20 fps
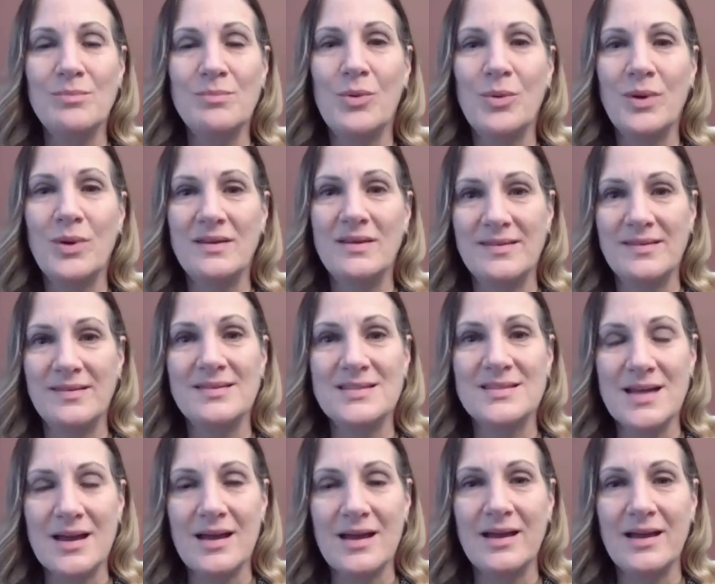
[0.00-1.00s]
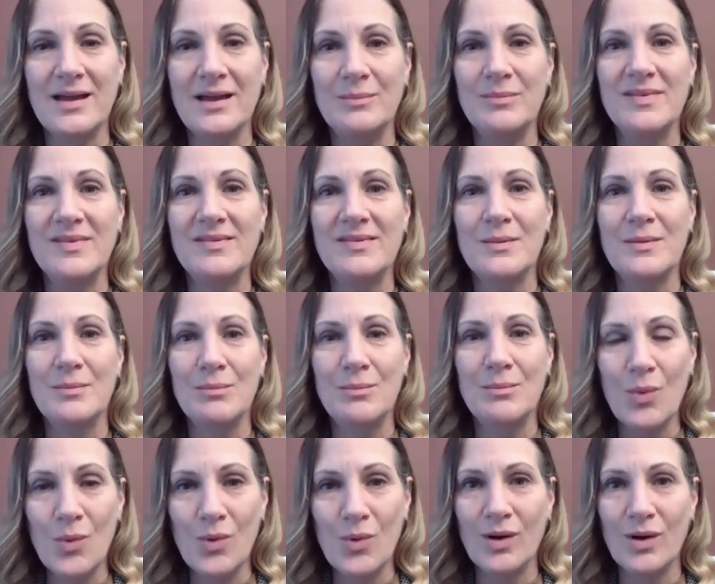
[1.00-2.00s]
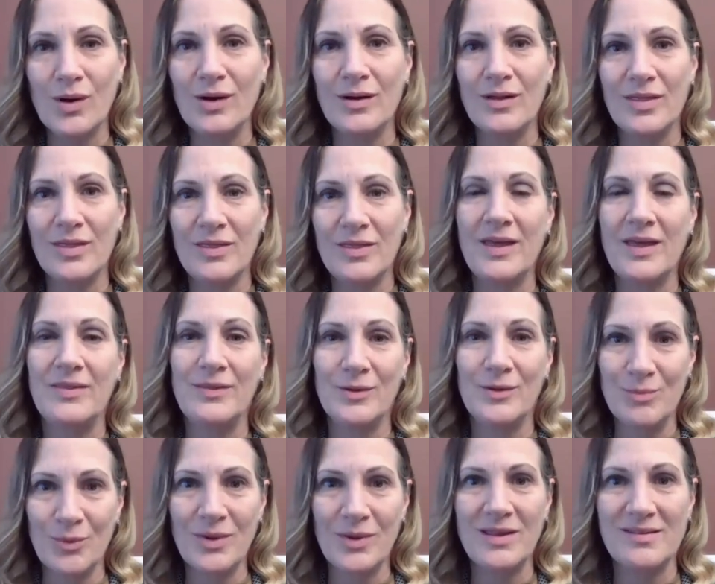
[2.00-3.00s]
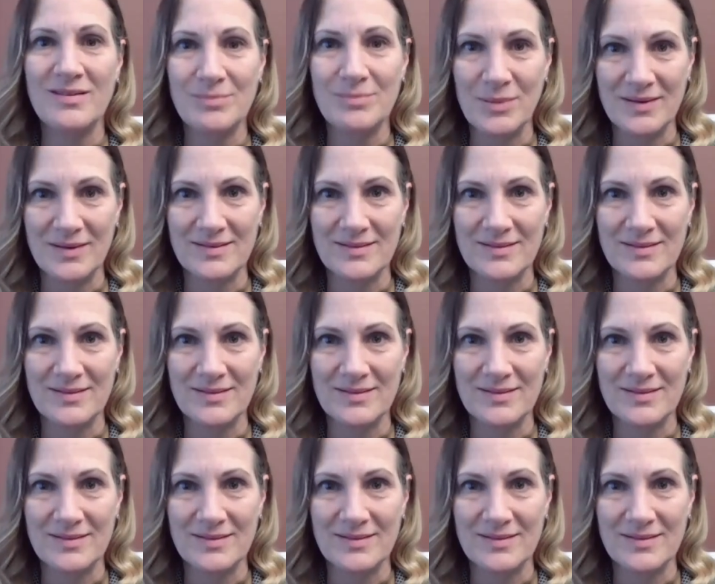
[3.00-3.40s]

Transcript: 1.6 times more than their boys'